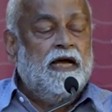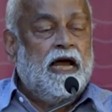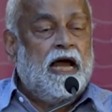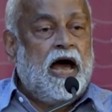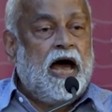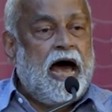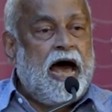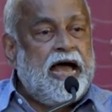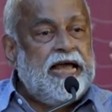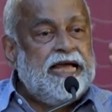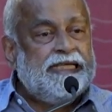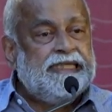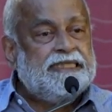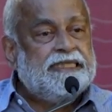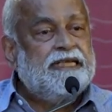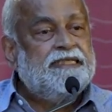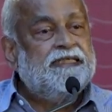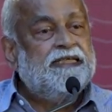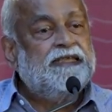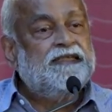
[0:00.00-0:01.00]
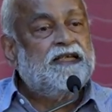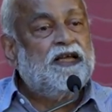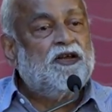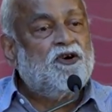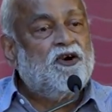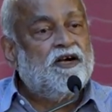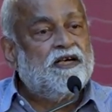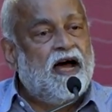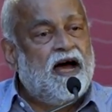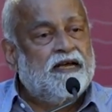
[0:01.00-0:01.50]
I said these are
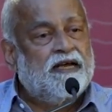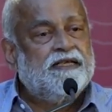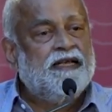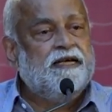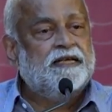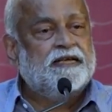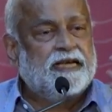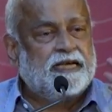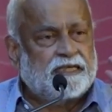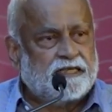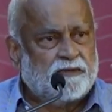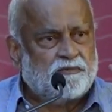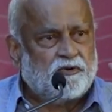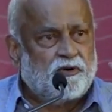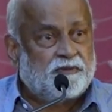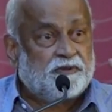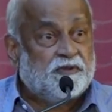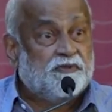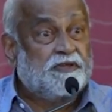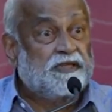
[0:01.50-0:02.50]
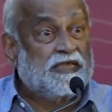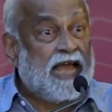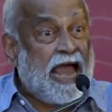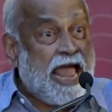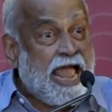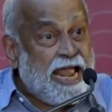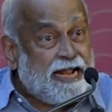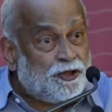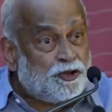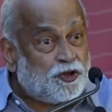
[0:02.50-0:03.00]
not unconnected problems, but
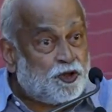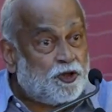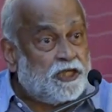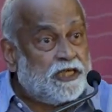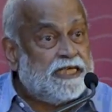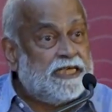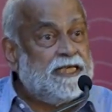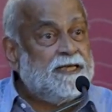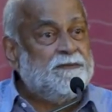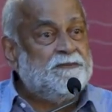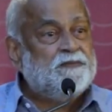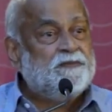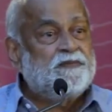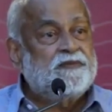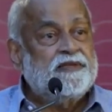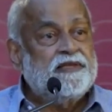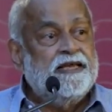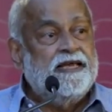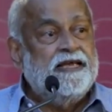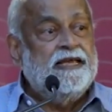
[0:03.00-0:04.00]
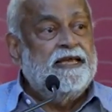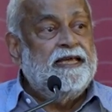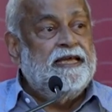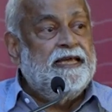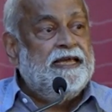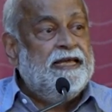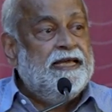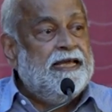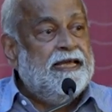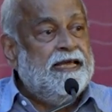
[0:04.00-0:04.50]
actually
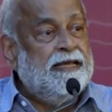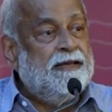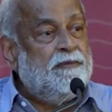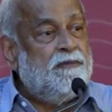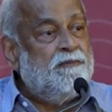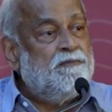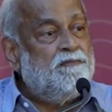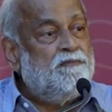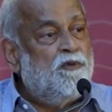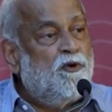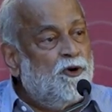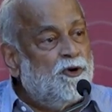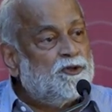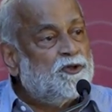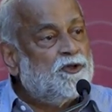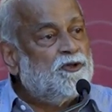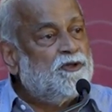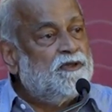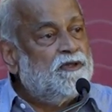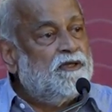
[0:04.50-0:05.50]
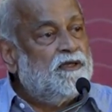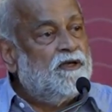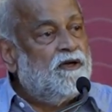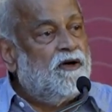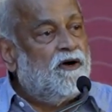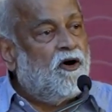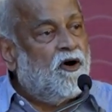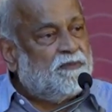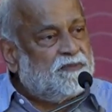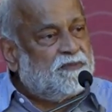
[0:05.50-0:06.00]
both
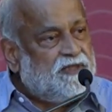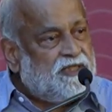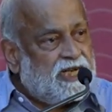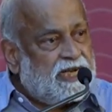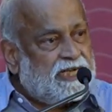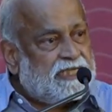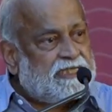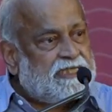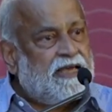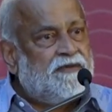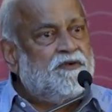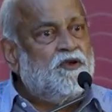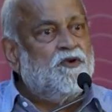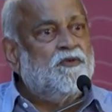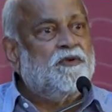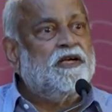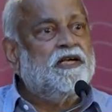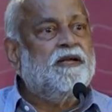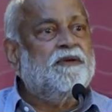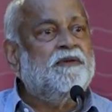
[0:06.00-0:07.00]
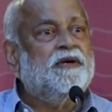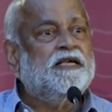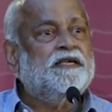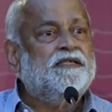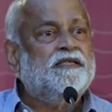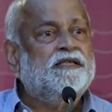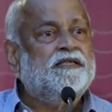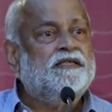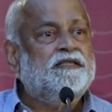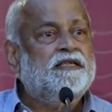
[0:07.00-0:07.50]
objects have human
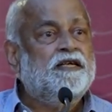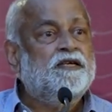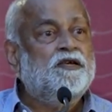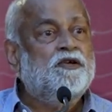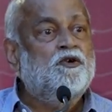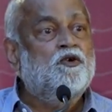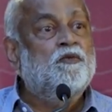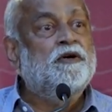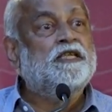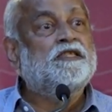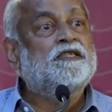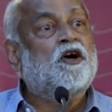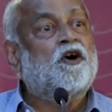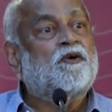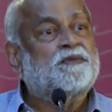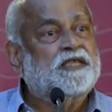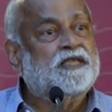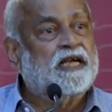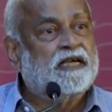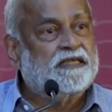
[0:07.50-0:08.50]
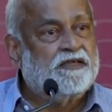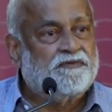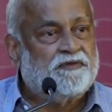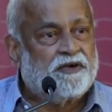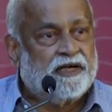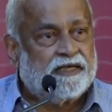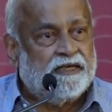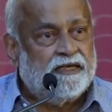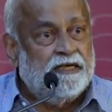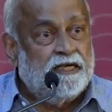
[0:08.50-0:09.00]
dimensions and humans are
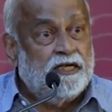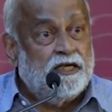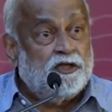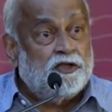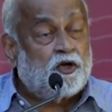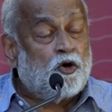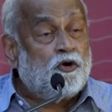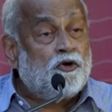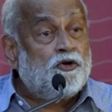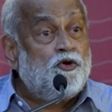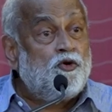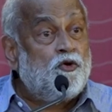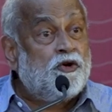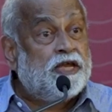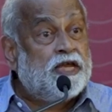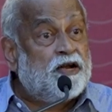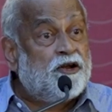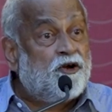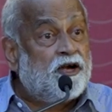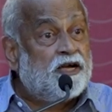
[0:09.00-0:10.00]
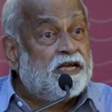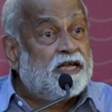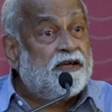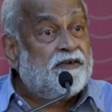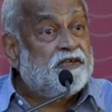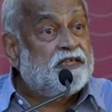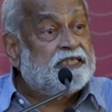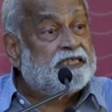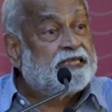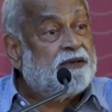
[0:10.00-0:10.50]
objectified. So you cannot have
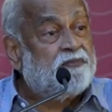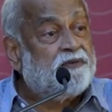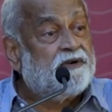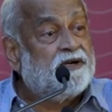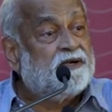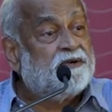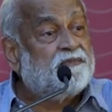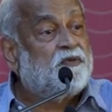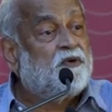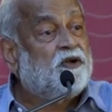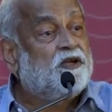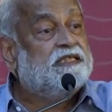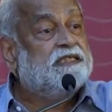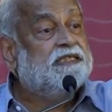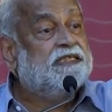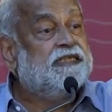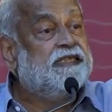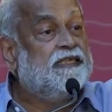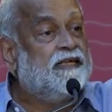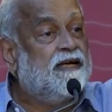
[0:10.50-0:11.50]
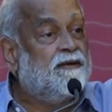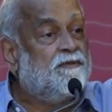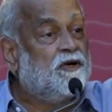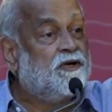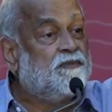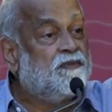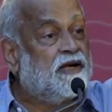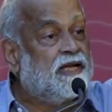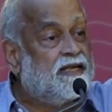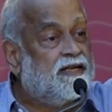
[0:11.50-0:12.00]
a separate policy about
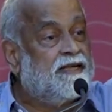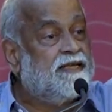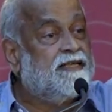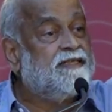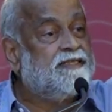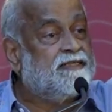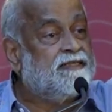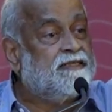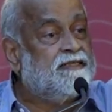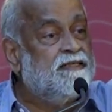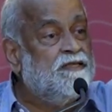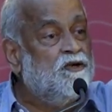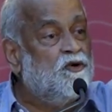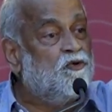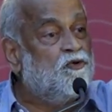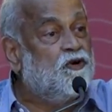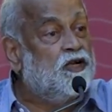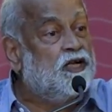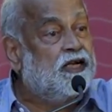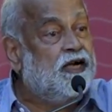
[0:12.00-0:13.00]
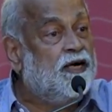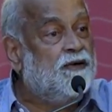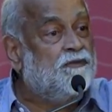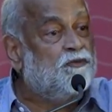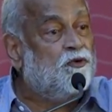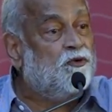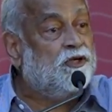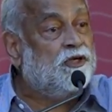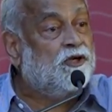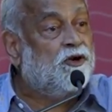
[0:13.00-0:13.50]
migration, who will come,
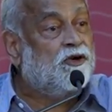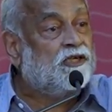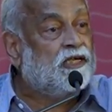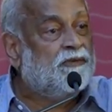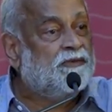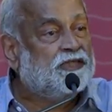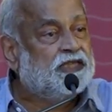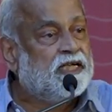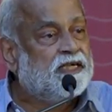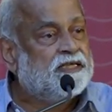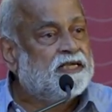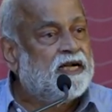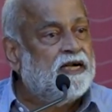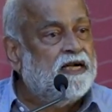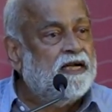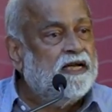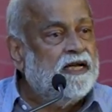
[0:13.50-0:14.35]
who will not come, etc.,